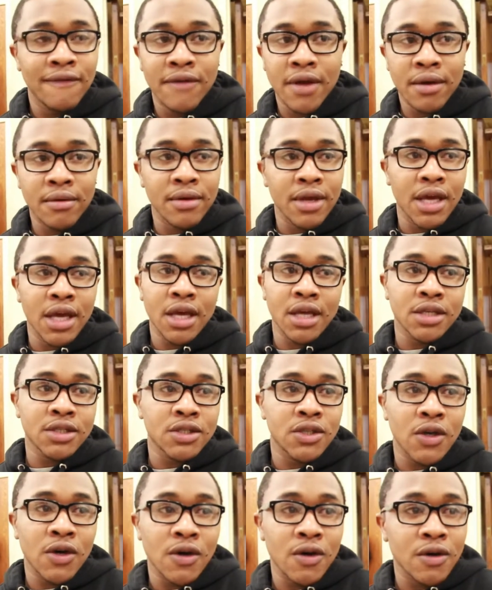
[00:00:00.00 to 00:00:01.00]
very
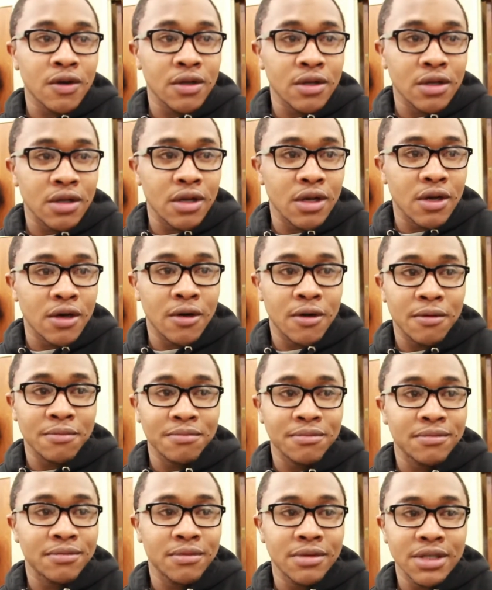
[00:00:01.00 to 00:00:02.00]
hands on.
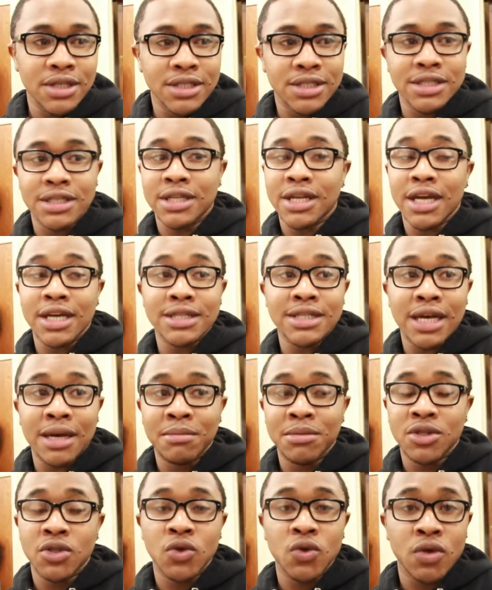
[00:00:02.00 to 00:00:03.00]
Um, it's a nice
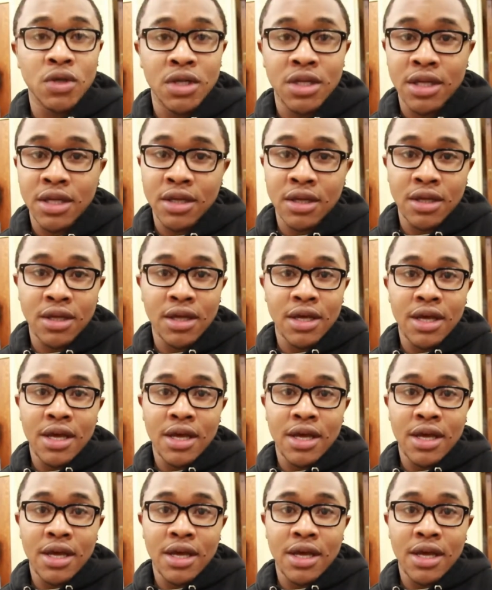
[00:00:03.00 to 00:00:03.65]
opportunity.